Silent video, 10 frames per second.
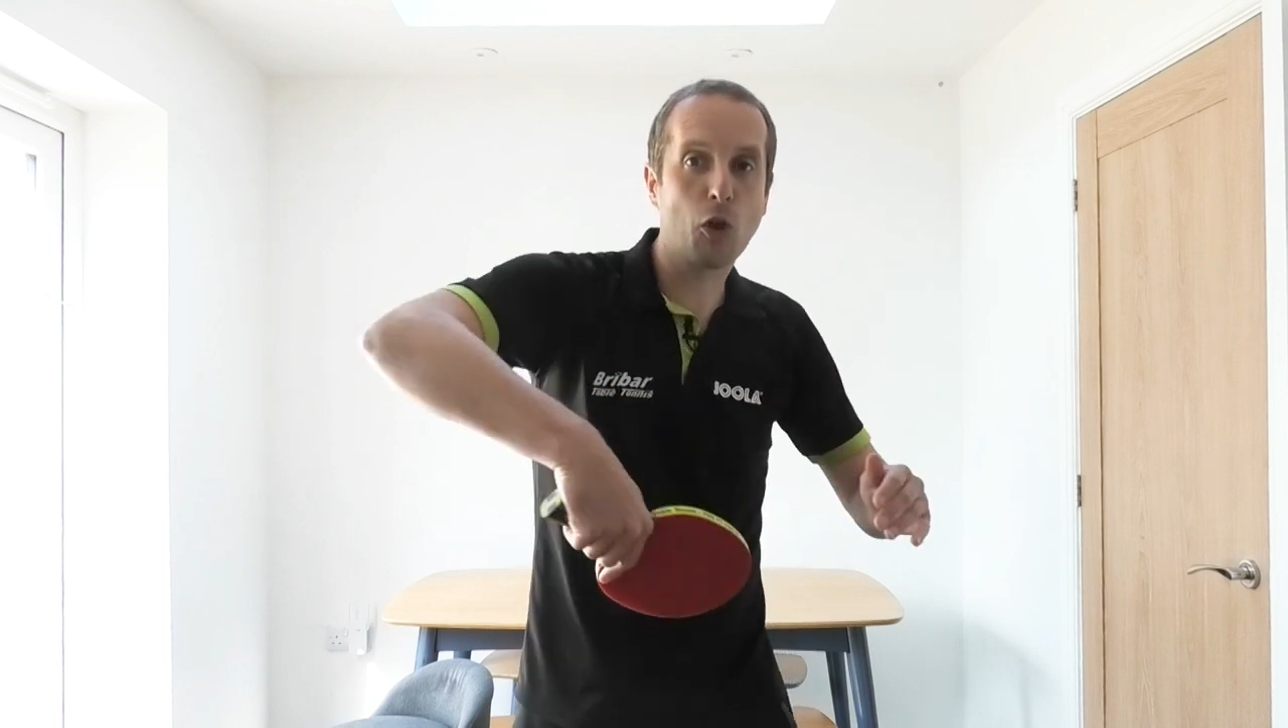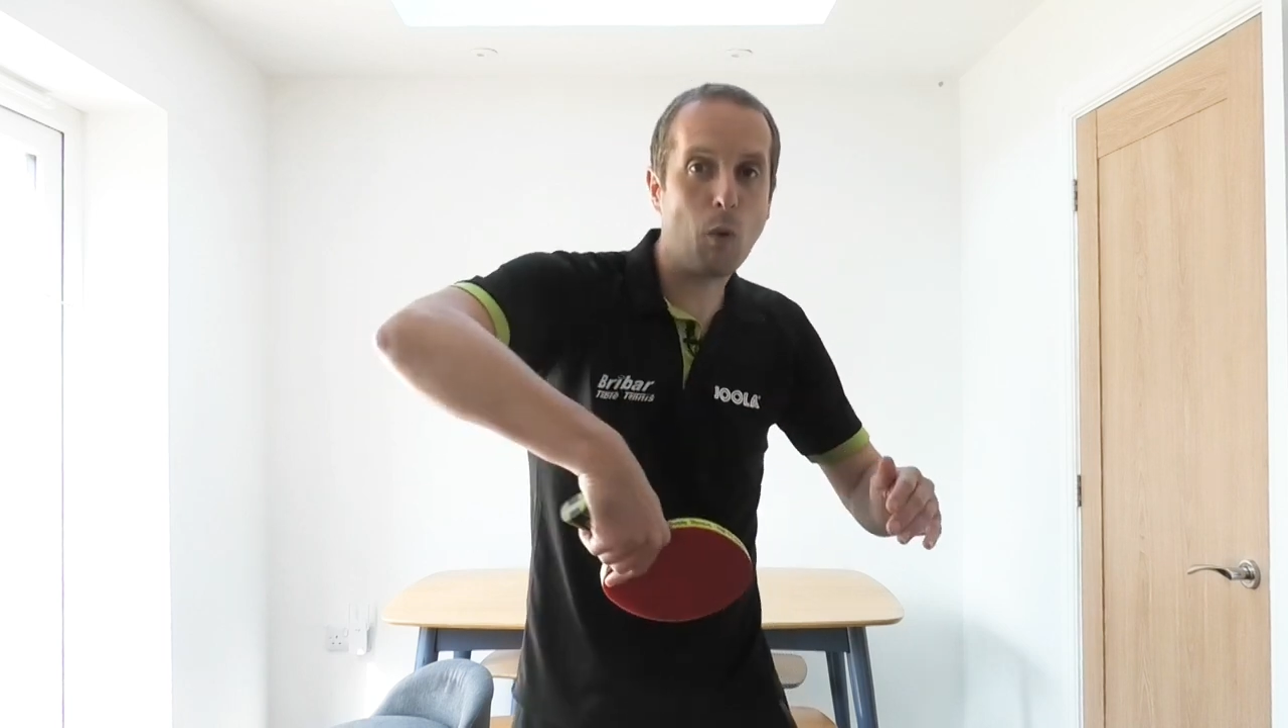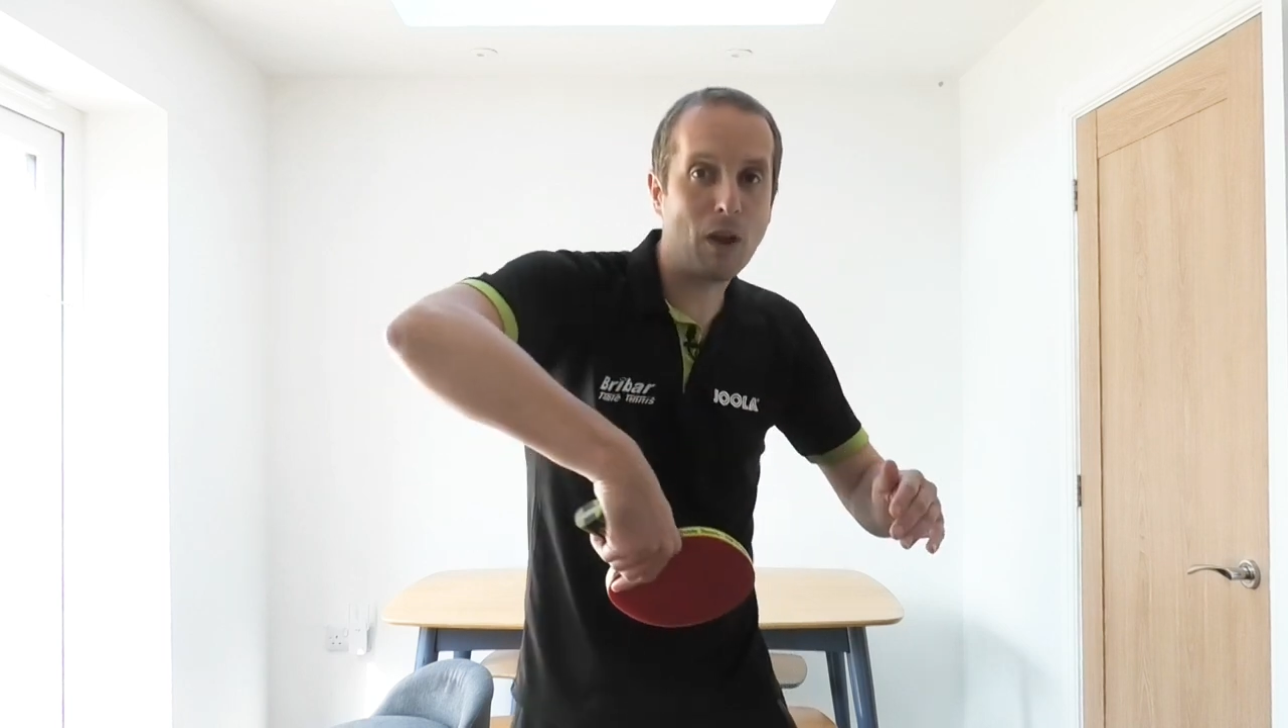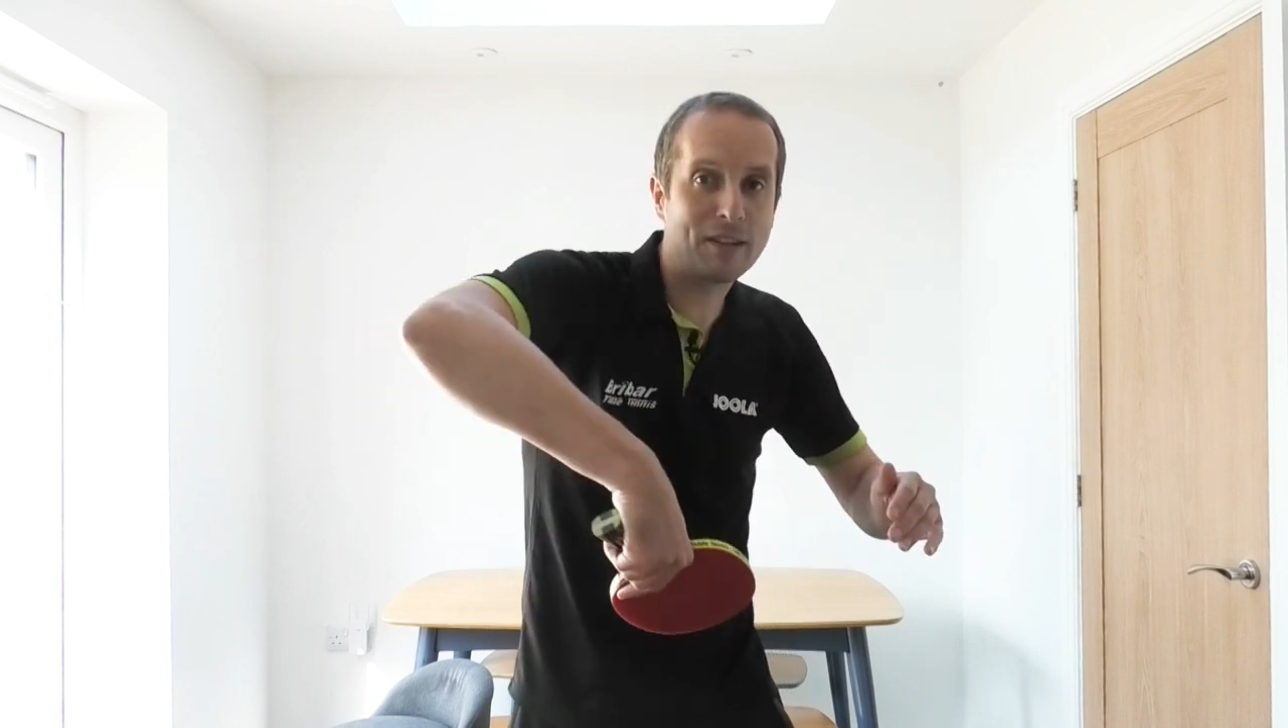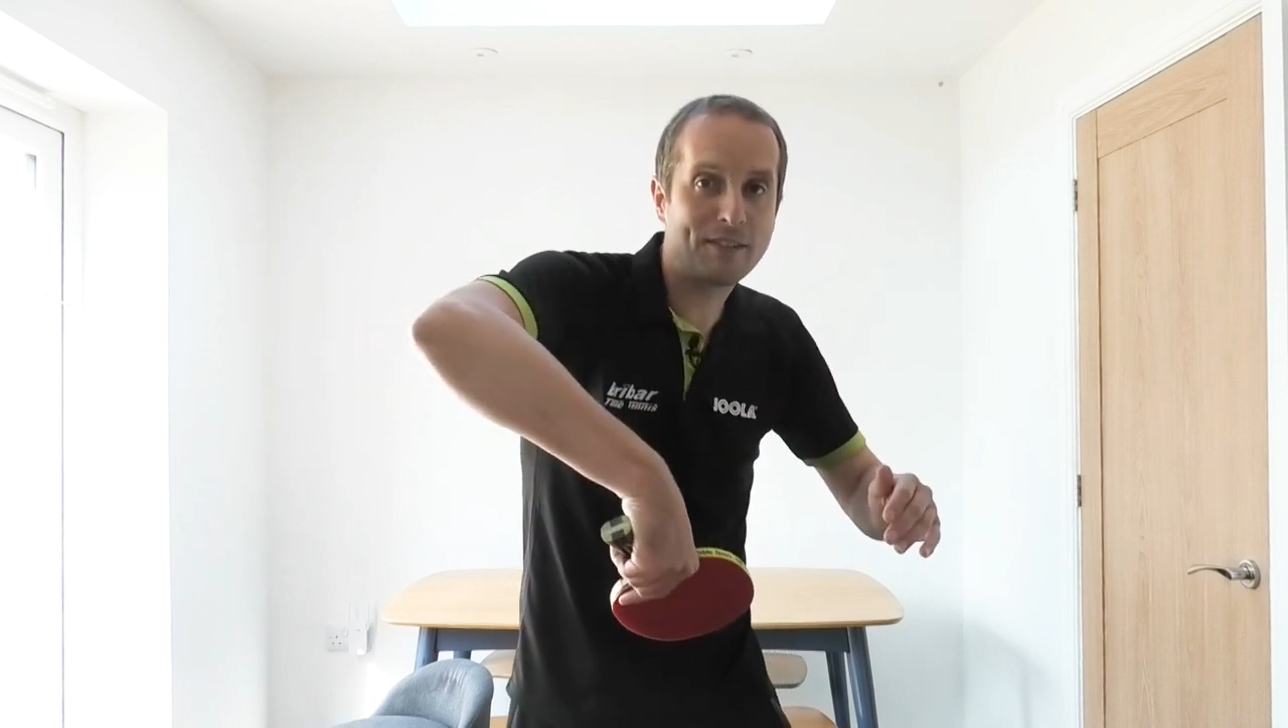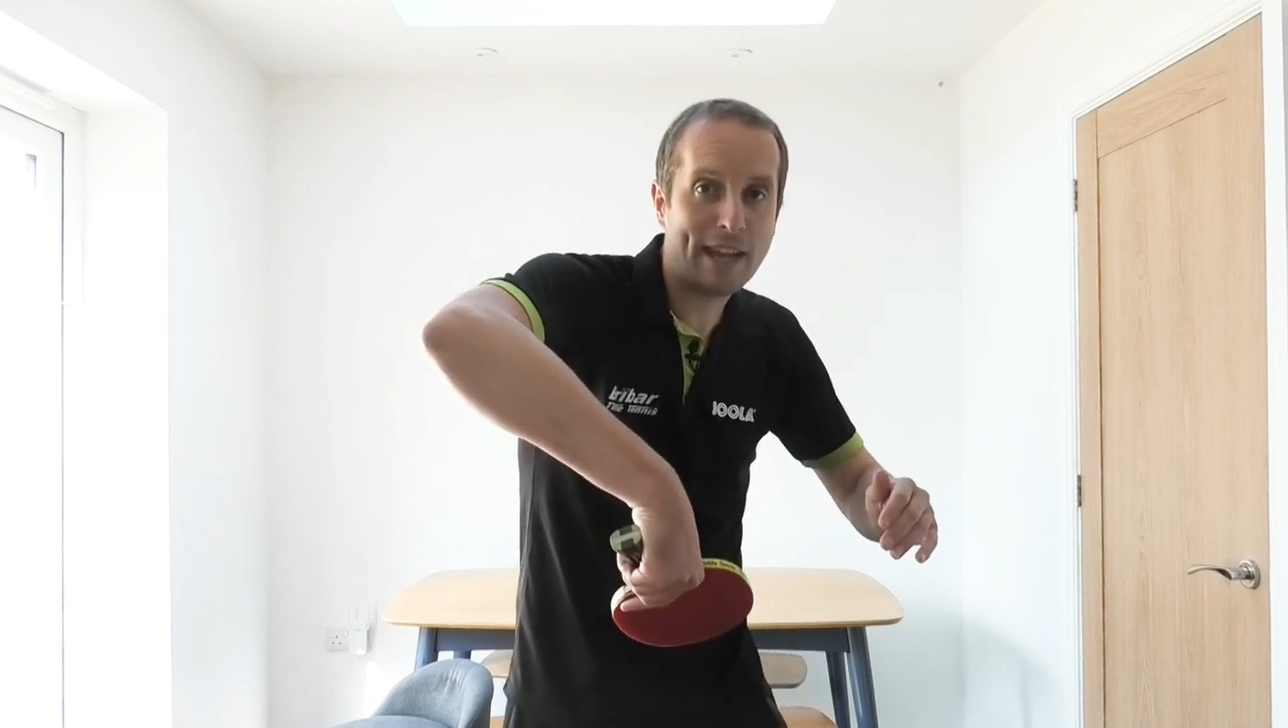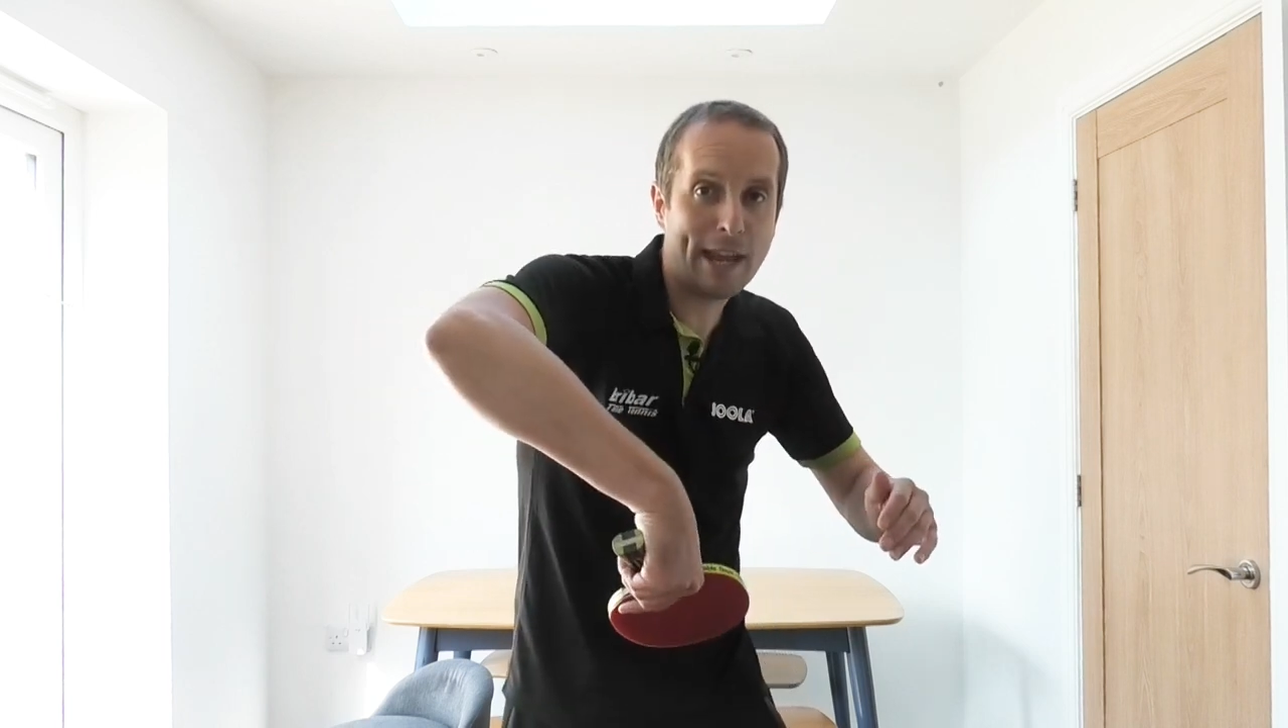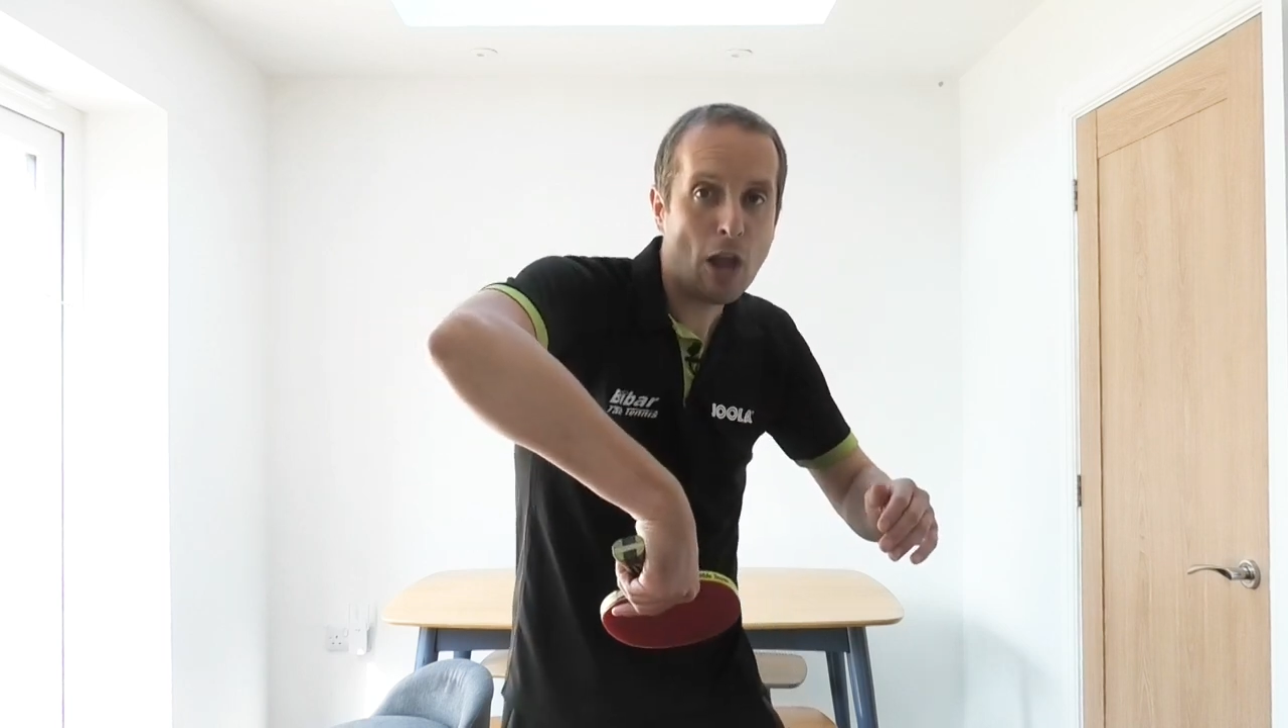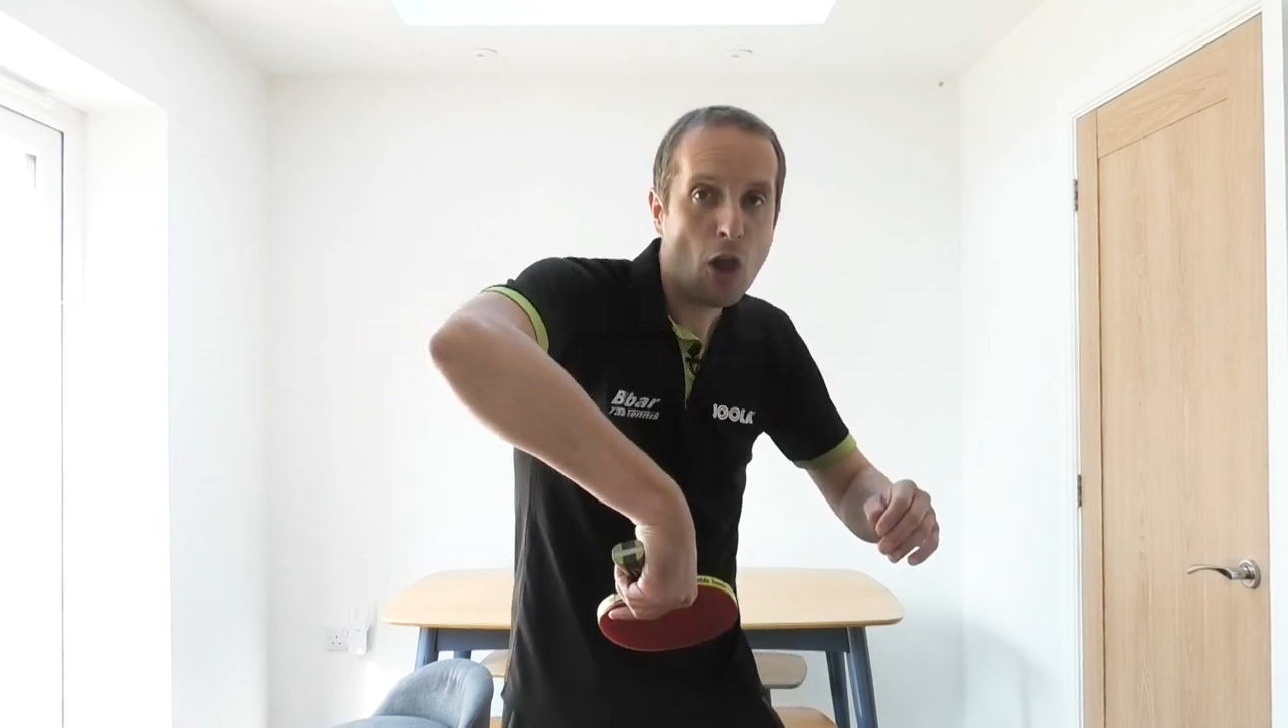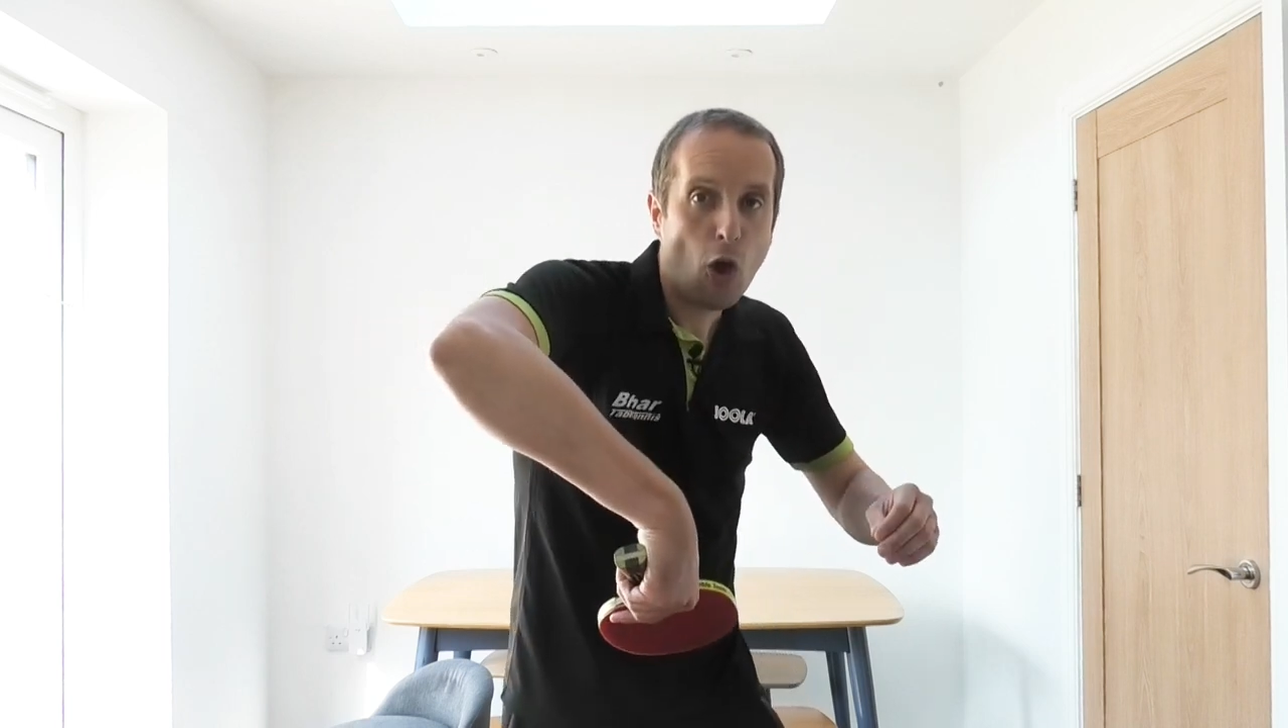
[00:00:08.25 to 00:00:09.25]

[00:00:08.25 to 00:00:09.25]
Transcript: quality